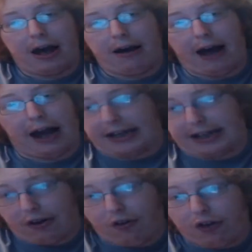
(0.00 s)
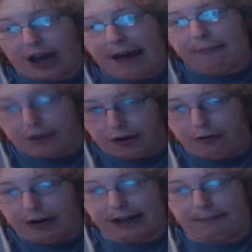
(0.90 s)
I still kept
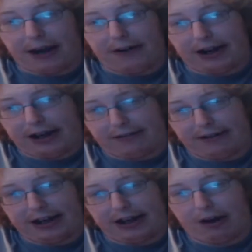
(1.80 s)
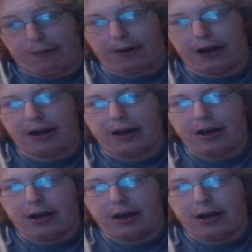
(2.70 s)
doing Paradise Radio, but